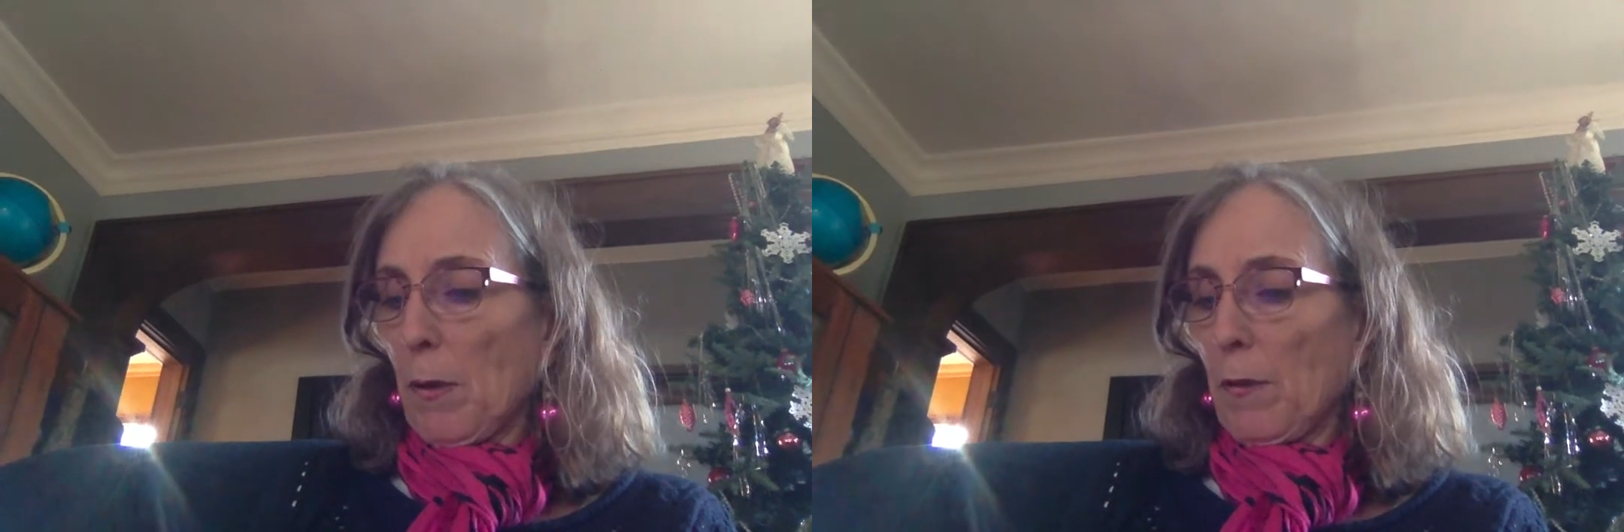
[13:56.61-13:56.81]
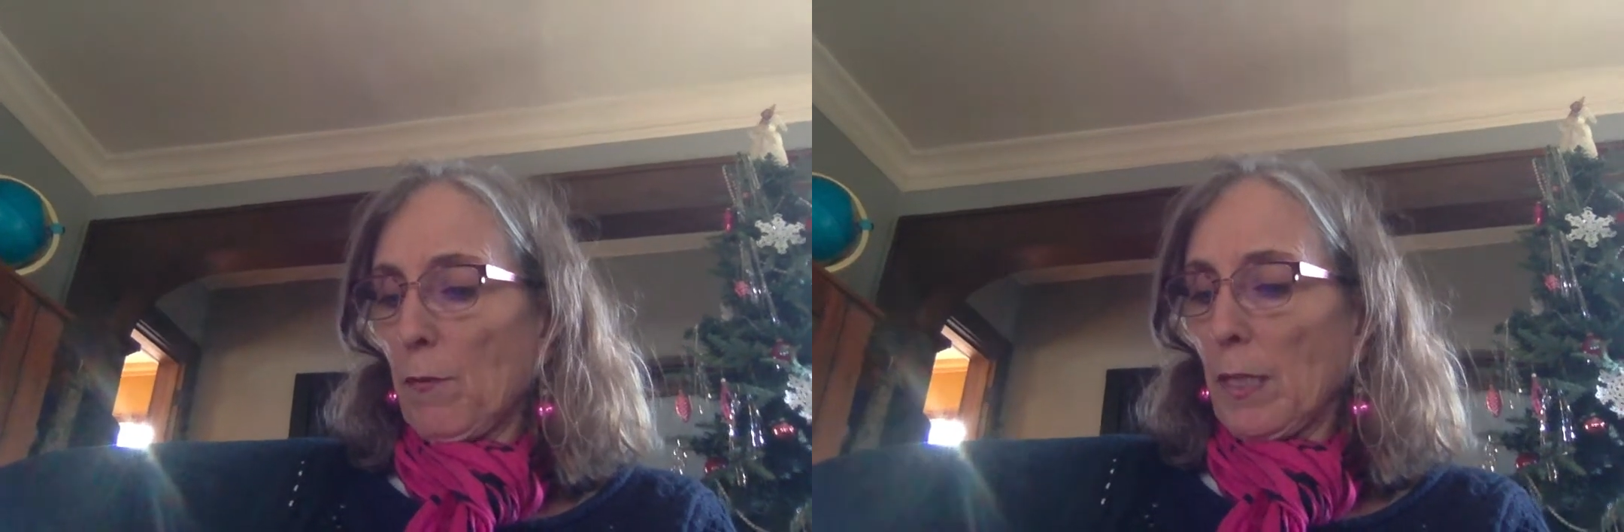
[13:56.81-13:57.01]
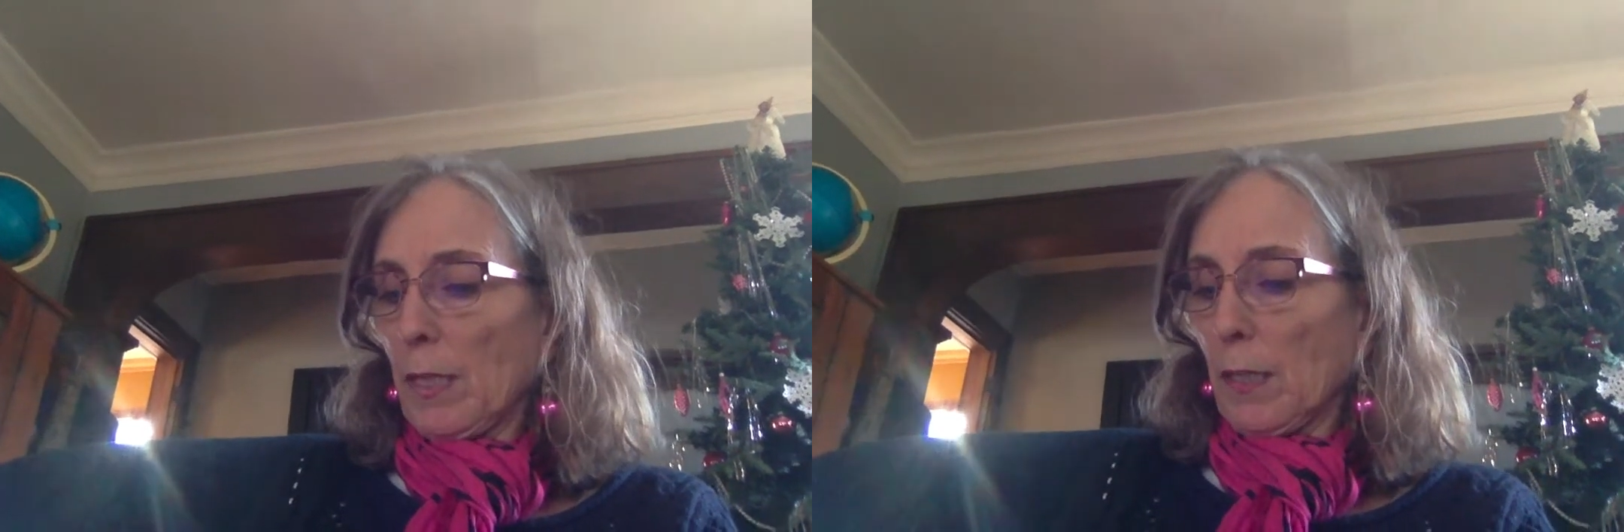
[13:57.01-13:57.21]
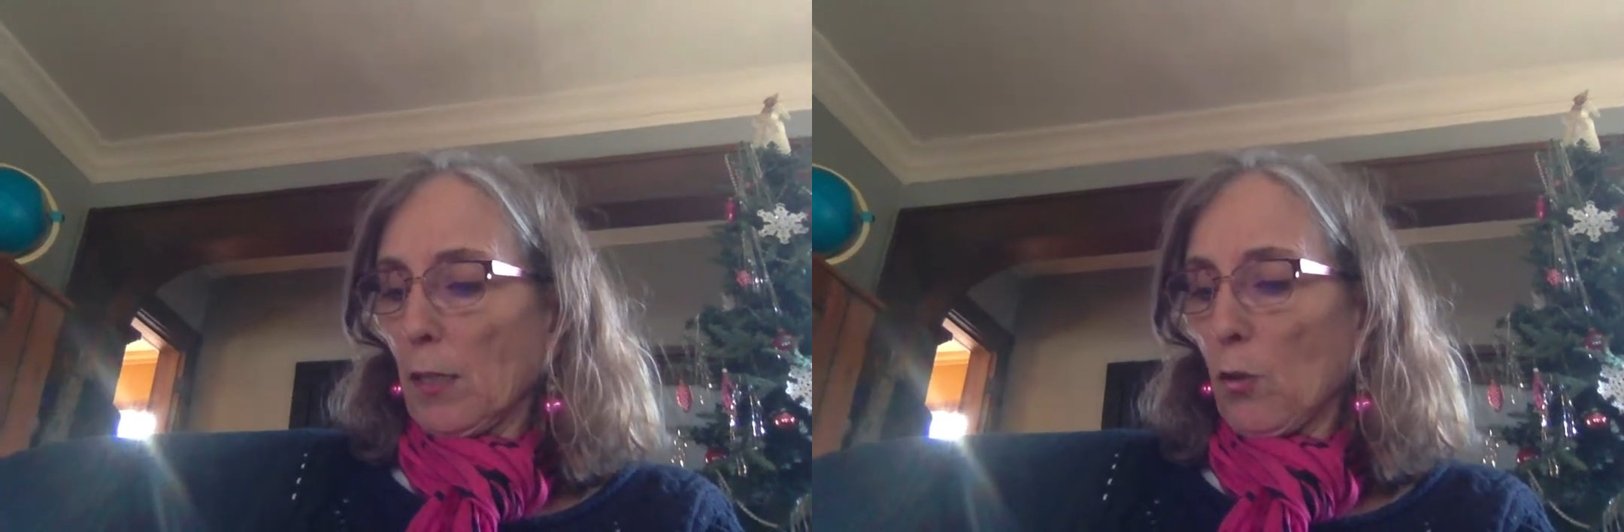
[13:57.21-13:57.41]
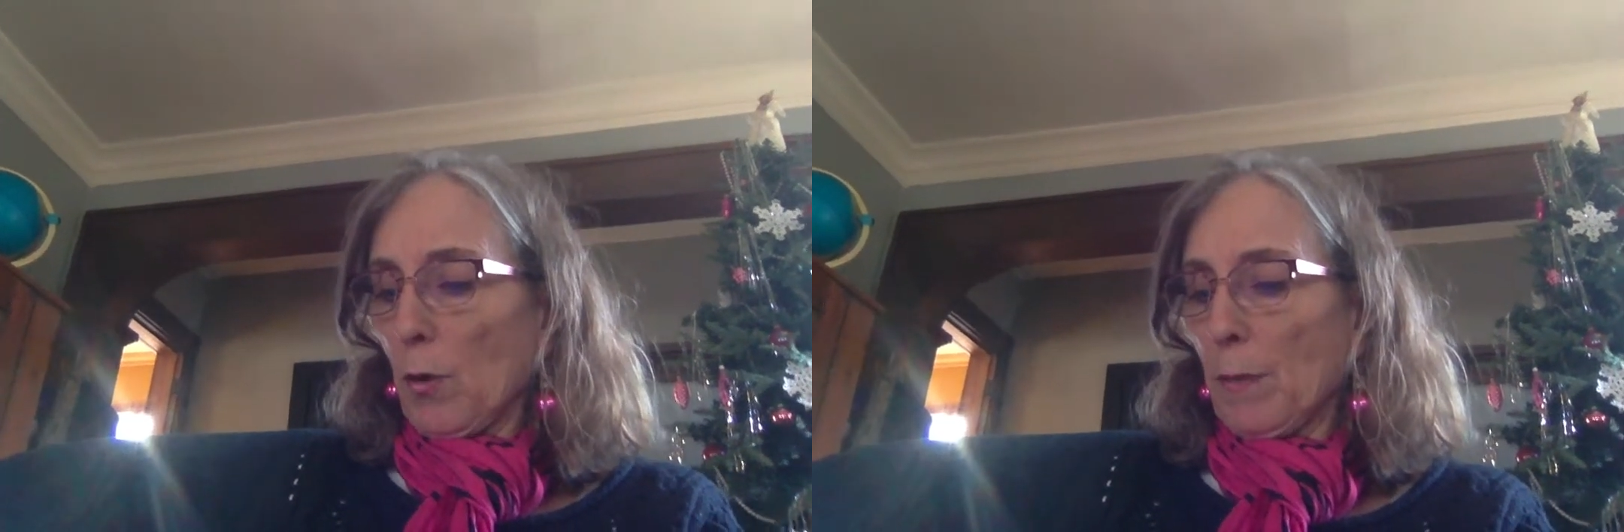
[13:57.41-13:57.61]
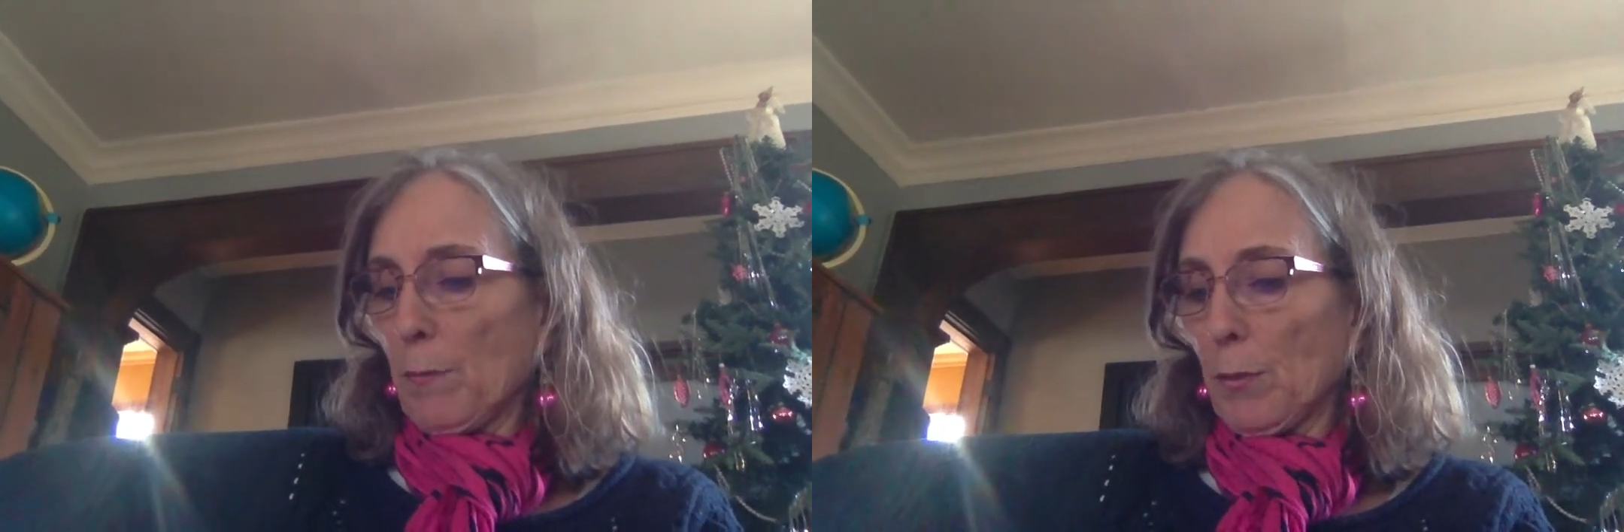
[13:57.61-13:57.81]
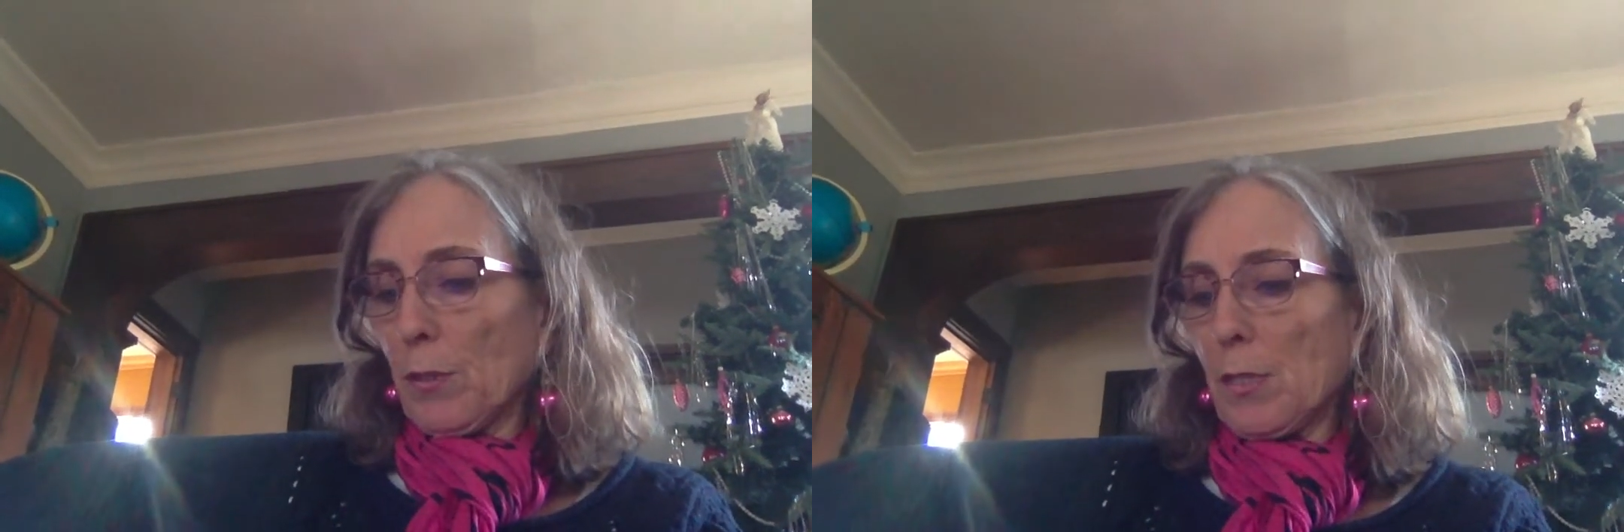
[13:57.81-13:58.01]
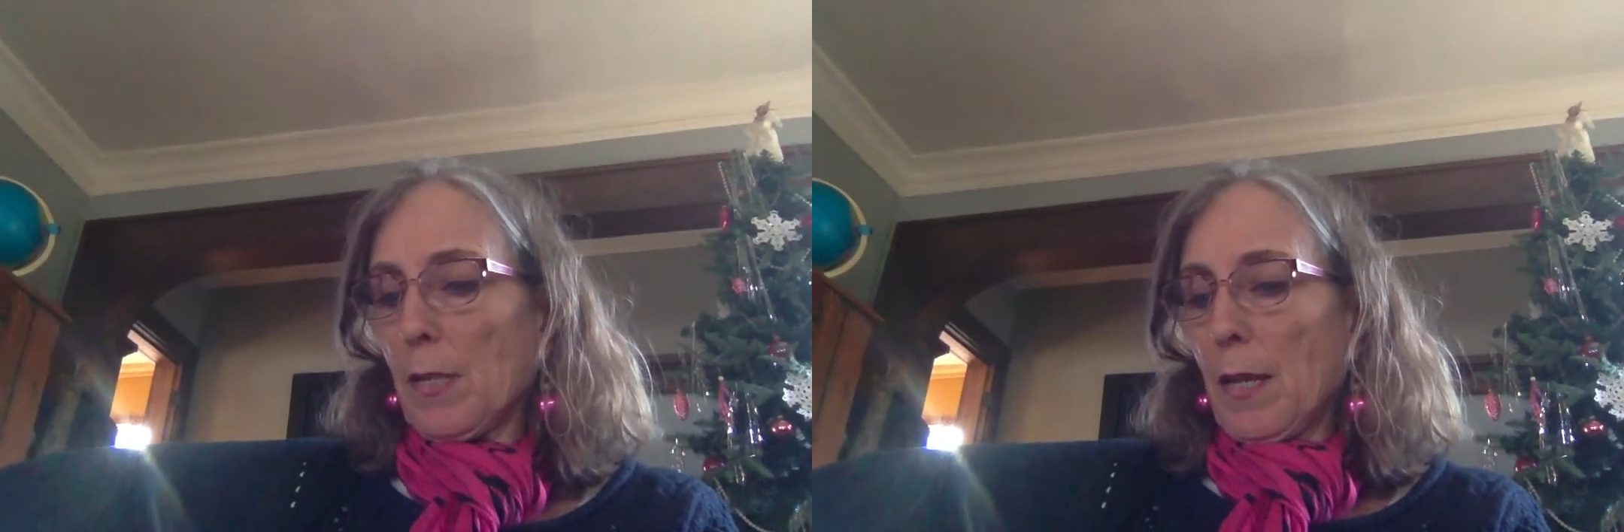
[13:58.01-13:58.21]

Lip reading: on the funny little coin purse,